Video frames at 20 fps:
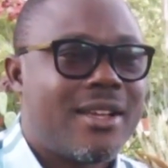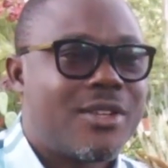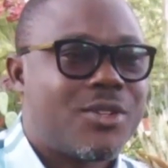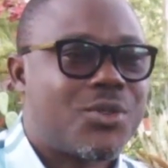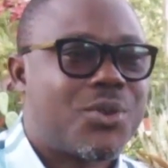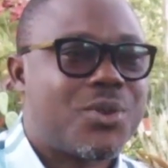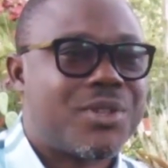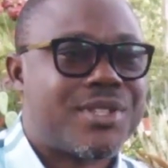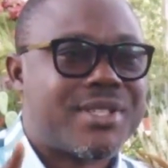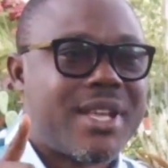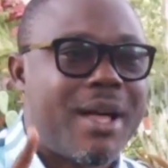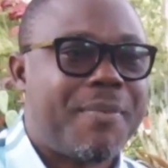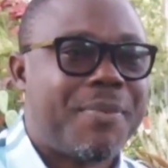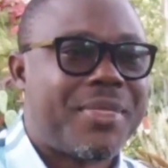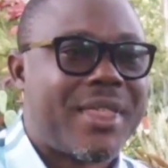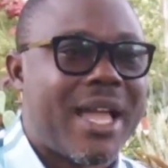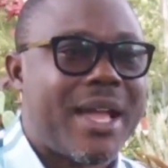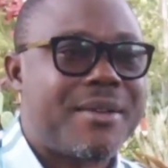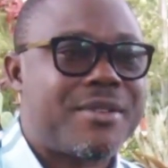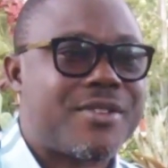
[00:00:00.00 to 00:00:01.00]
So
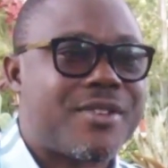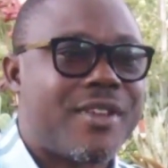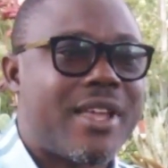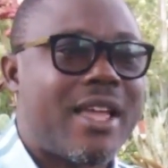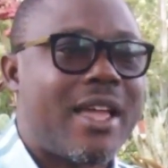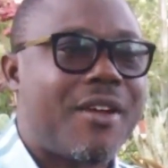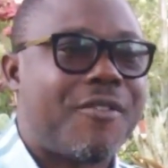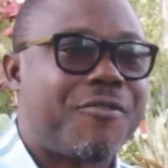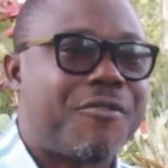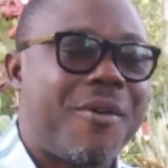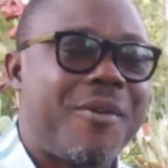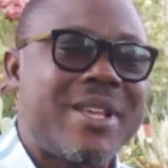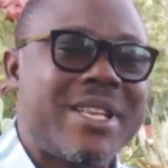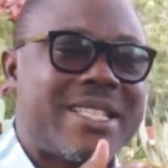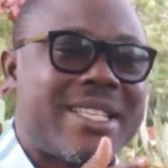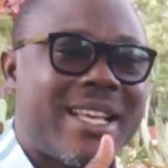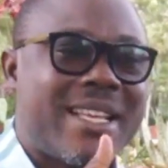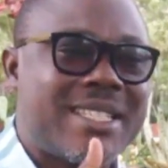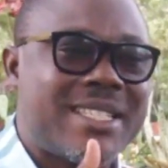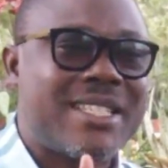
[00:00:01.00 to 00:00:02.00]
sometimes, for
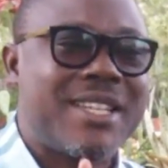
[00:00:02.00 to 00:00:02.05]
instance,